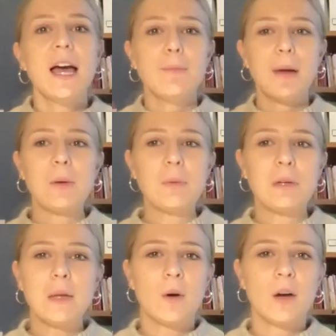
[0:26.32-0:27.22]
But I
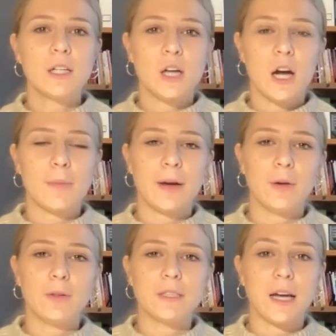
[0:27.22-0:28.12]
really want to talk
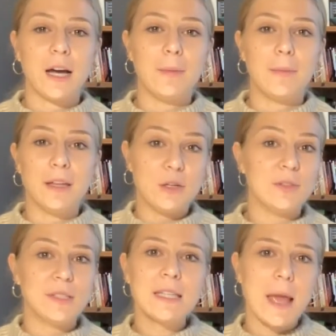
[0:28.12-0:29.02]
about and
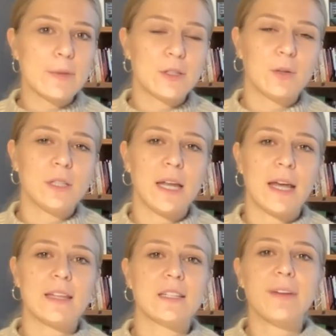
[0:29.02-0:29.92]
use this episode today,
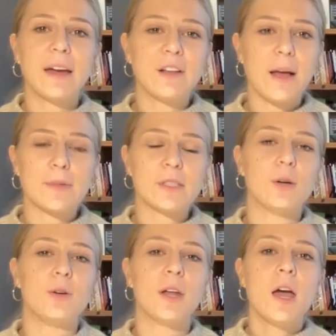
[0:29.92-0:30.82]
this final
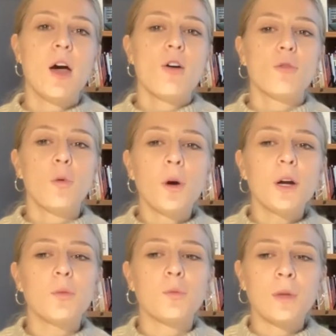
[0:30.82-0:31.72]
episode,
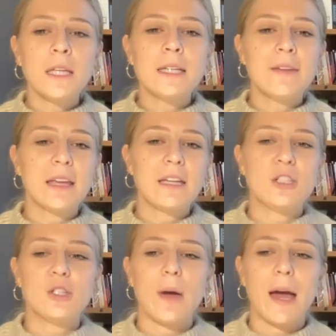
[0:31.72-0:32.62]
for really diving
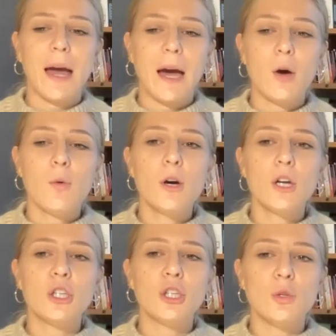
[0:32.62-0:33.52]
into how
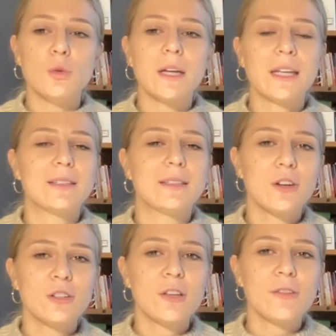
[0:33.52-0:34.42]
you can set
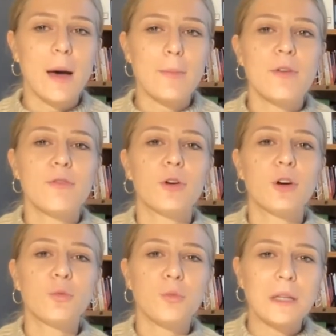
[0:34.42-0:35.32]
yourself up for
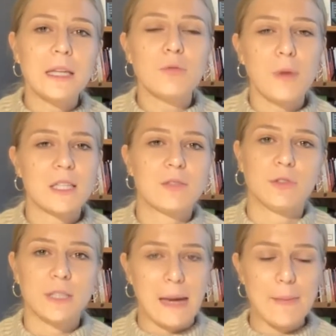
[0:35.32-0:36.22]
a really restful
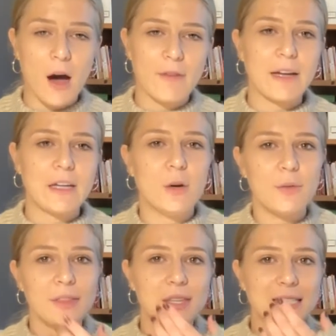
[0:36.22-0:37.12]
time off. I know
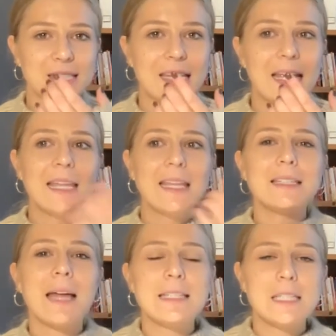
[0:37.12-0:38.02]
that this
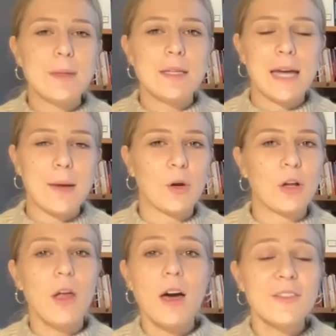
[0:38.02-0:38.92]
tends to be the time where a
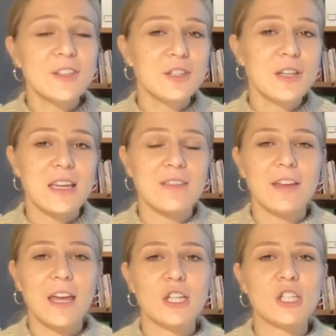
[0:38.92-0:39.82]
lot of us are taking
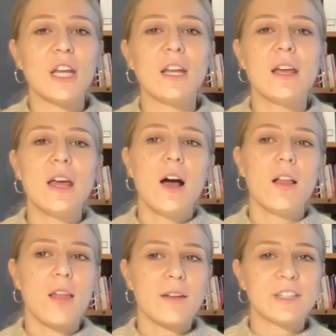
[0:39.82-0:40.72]
vacation, a
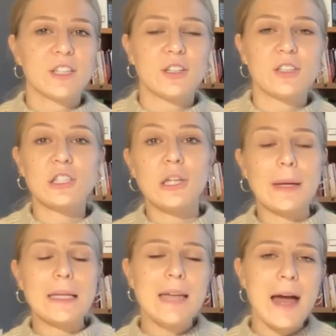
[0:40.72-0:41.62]
lot of us are
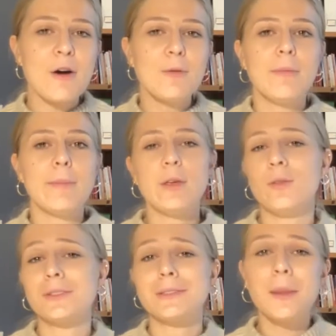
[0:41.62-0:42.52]
slowing down. Maybe you
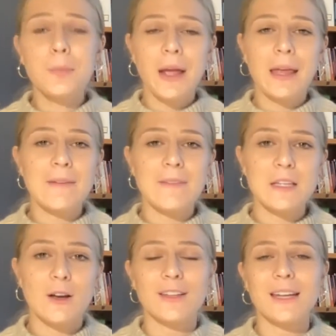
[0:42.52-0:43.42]
don't celebrate any of these
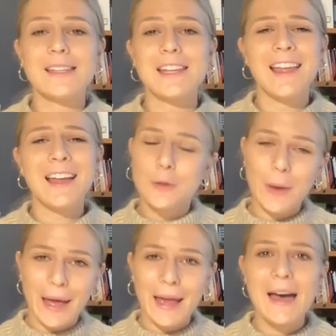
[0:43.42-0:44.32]
holidays. That's
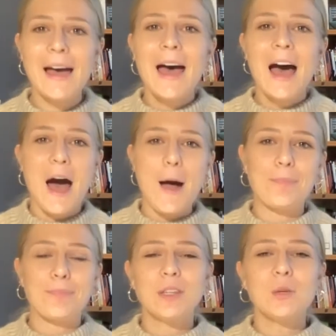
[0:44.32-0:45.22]
okay.
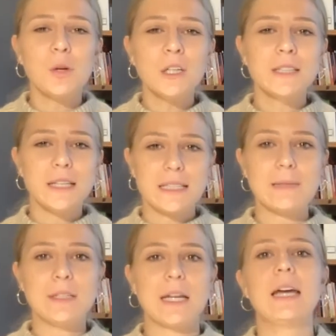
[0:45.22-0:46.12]
But the world does
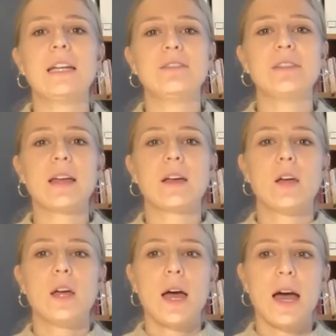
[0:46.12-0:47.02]
seem to kind of like
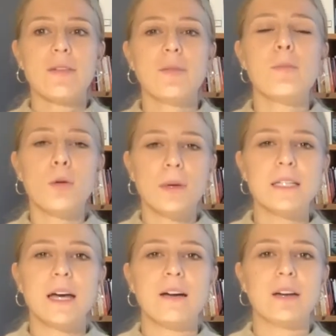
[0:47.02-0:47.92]
have a moment
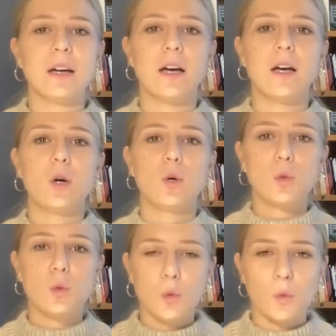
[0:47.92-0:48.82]
of
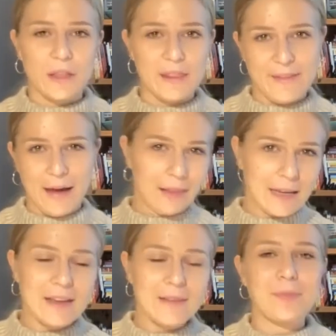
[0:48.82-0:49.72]
we're in the
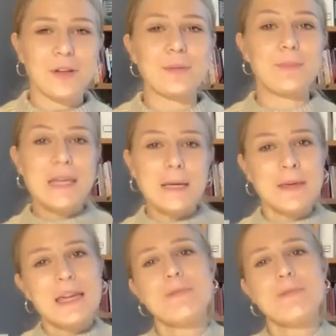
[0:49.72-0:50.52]
valley. There's a peak,